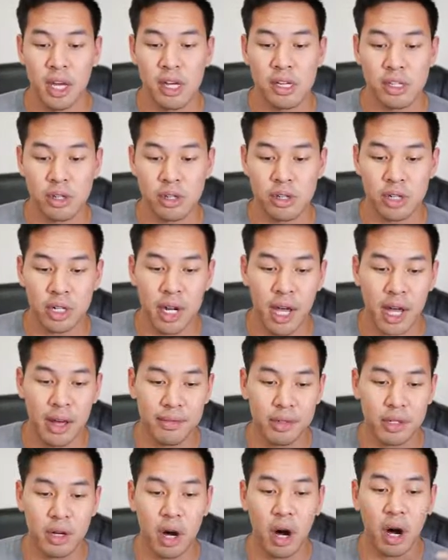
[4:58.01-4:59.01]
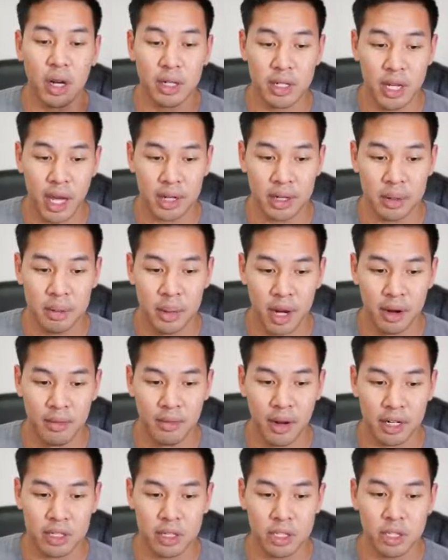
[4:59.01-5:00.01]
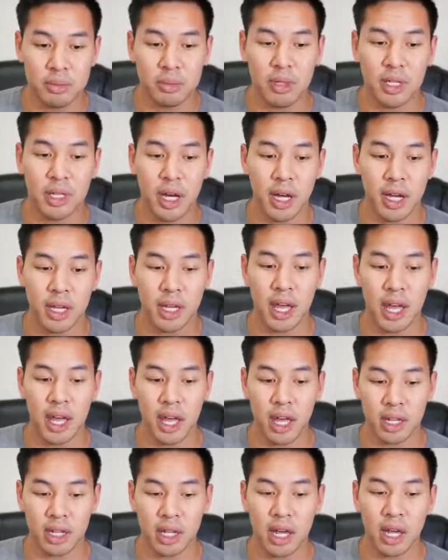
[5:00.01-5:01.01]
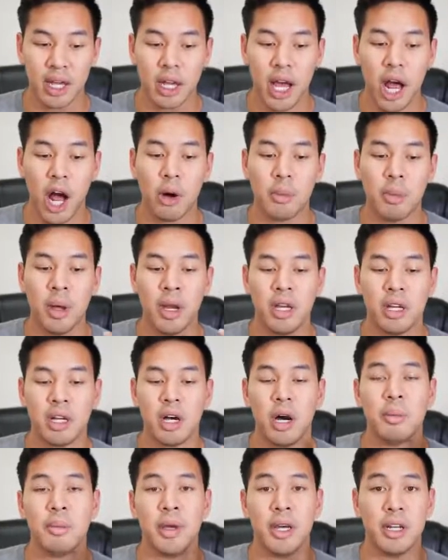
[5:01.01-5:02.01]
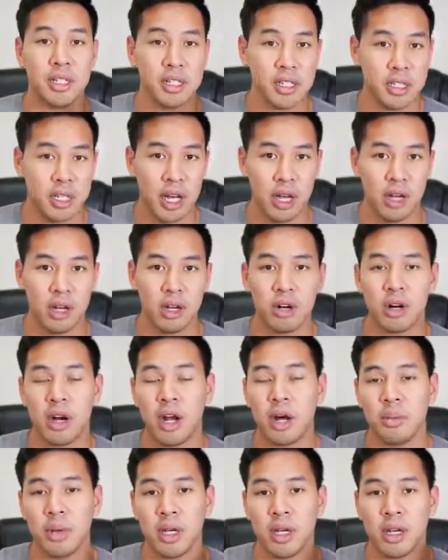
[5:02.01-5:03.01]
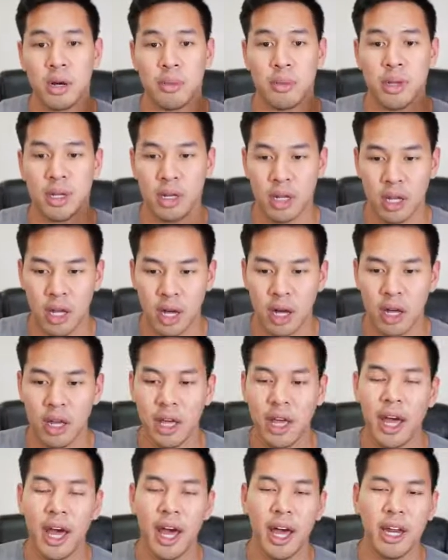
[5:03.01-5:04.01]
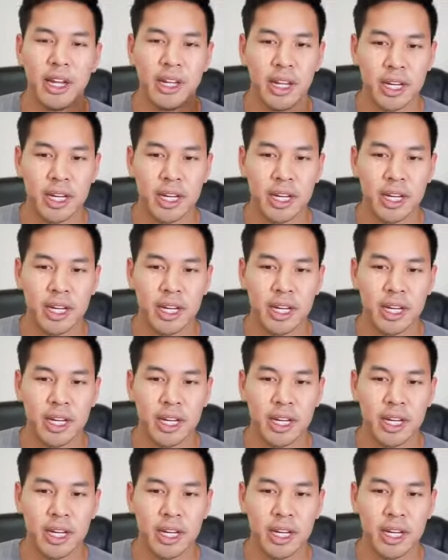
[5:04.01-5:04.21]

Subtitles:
So you're gonna have to contact the manufacturer to be like, hey, like how many come in a set or how many come in a lot, and then